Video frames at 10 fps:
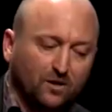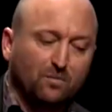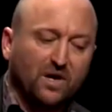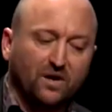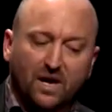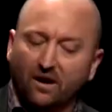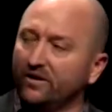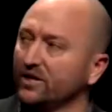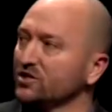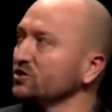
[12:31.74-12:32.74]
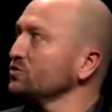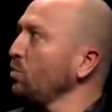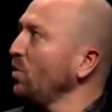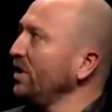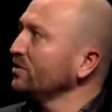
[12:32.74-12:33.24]
many areas there's
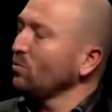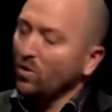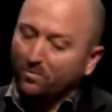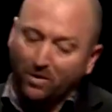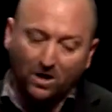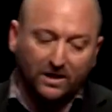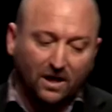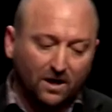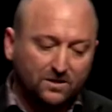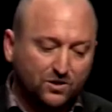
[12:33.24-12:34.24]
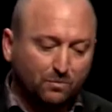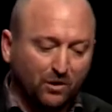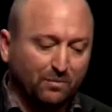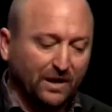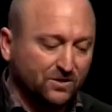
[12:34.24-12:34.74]
one or more polygons per
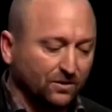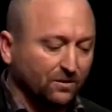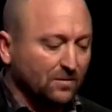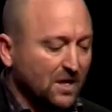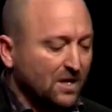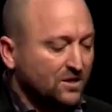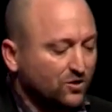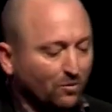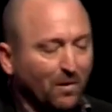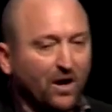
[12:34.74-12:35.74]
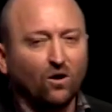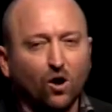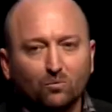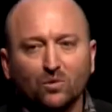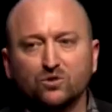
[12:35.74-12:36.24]
pixel. So the model
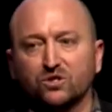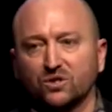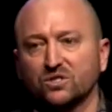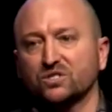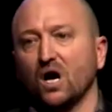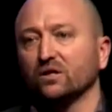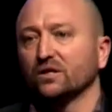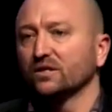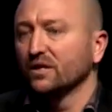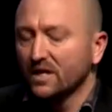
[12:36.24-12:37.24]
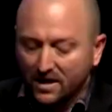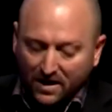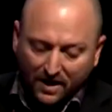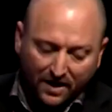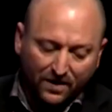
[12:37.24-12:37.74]
almost looks solid.
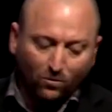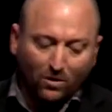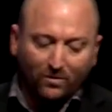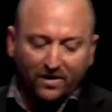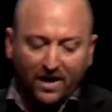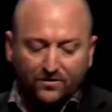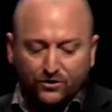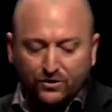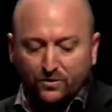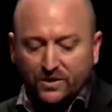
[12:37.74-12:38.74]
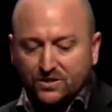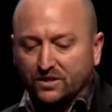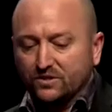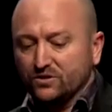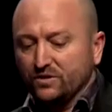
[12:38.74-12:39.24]
And then what we had to do is
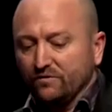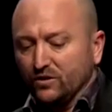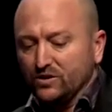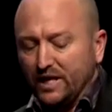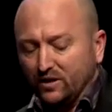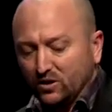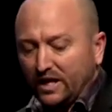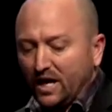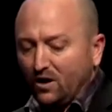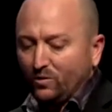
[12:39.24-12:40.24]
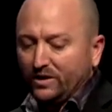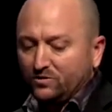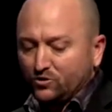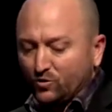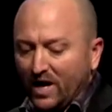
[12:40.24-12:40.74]
if you take a look at how we
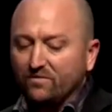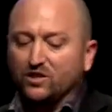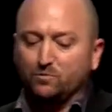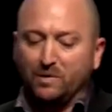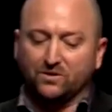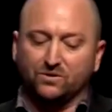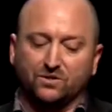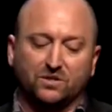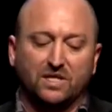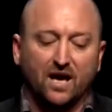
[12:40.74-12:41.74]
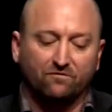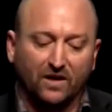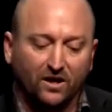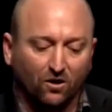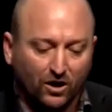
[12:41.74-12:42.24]
drive these pixels to that, Vega
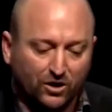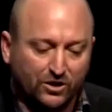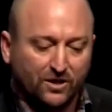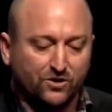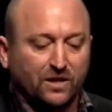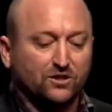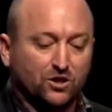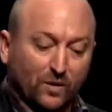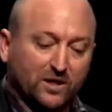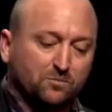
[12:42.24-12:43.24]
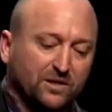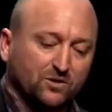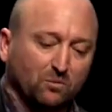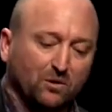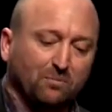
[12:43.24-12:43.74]
architecture, that 2x pixel per
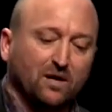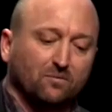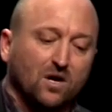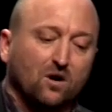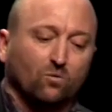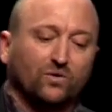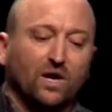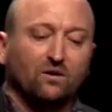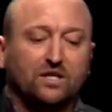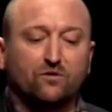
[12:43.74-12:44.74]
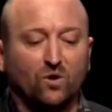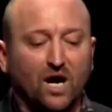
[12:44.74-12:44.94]
pipe, will not only give you high